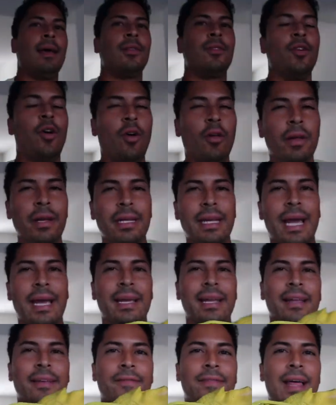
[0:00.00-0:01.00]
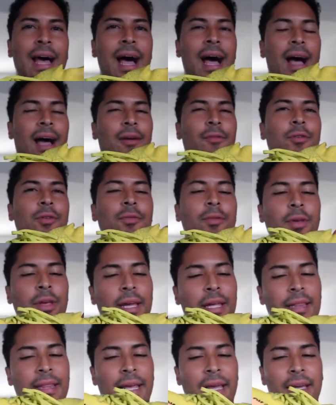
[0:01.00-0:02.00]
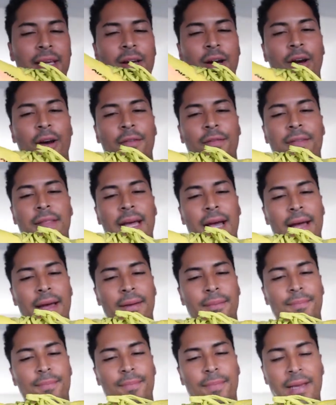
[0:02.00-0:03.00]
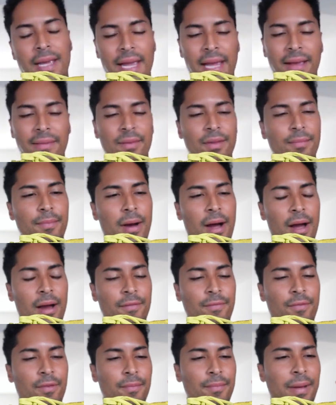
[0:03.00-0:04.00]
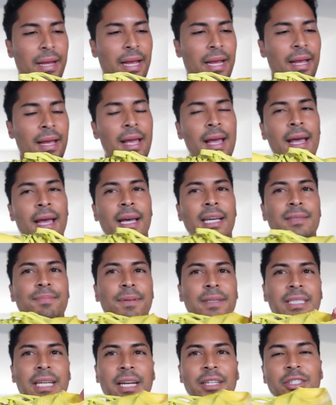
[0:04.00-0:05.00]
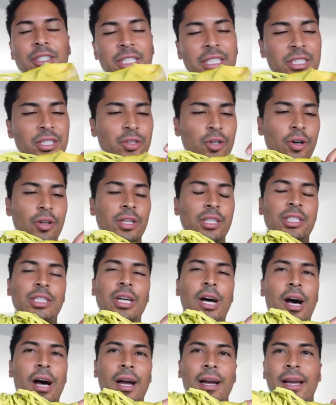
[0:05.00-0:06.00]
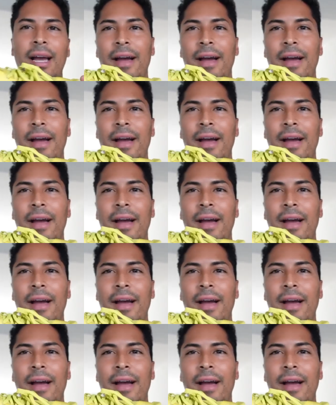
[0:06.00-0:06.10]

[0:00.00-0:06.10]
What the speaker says: The only negative that I would really think of that came to mind for me is potentially still the sock.